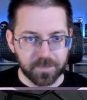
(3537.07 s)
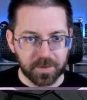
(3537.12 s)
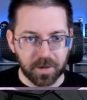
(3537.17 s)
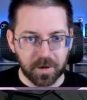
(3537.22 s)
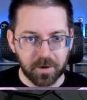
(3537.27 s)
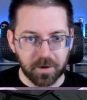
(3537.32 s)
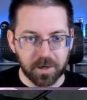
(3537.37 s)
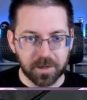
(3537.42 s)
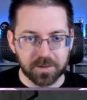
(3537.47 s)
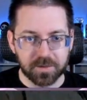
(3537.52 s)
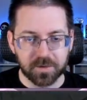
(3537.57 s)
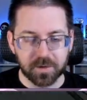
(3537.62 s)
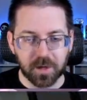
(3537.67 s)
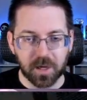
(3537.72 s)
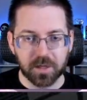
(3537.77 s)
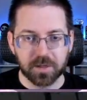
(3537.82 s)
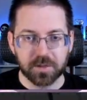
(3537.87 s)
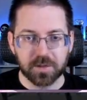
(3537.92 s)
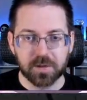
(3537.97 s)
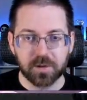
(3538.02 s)
Alright, so
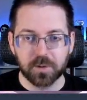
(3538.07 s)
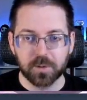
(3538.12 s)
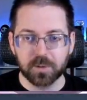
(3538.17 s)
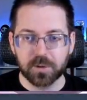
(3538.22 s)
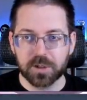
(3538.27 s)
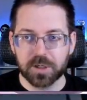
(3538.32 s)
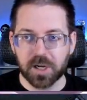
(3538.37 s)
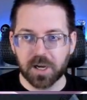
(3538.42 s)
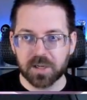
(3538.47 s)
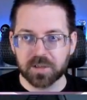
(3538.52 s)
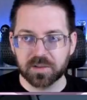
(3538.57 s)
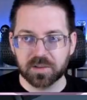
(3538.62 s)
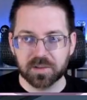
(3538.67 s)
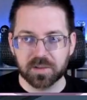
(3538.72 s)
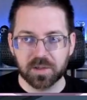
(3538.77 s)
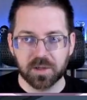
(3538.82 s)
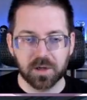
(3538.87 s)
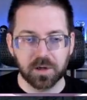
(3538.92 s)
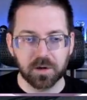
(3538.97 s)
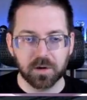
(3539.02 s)
got 2 chests
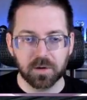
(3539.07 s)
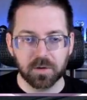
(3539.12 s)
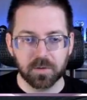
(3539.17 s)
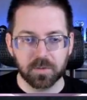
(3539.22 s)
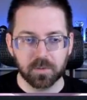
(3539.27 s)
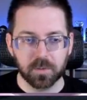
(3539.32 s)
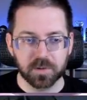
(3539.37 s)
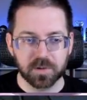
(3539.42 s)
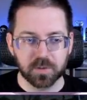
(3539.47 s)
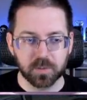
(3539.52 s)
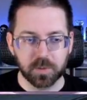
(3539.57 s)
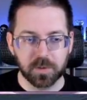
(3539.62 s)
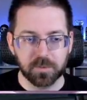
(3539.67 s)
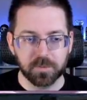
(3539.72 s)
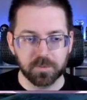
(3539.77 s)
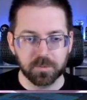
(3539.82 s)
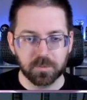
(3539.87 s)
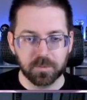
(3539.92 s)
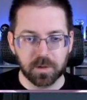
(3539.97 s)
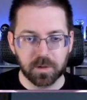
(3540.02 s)
here
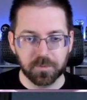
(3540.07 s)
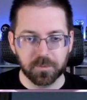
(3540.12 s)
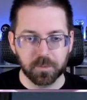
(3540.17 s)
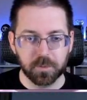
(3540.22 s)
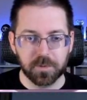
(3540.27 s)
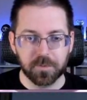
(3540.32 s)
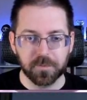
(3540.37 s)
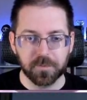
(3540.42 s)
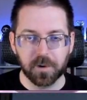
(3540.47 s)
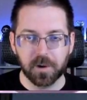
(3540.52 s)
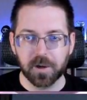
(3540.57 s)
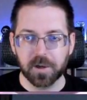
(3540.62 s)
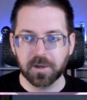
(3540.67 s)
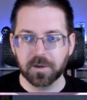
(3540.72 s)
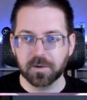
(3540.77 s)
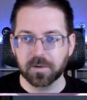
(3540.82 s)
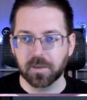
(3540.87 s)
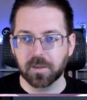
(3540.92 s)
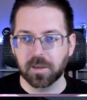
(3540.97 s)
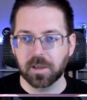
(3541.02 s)
if we
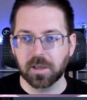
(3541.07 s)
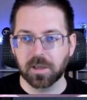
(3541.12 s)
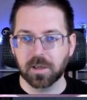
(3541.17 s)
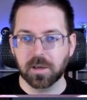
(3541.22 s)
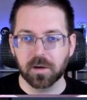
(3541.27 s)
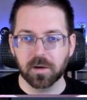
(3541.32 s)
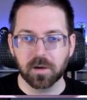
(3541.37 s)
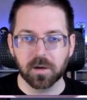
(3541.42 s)
find the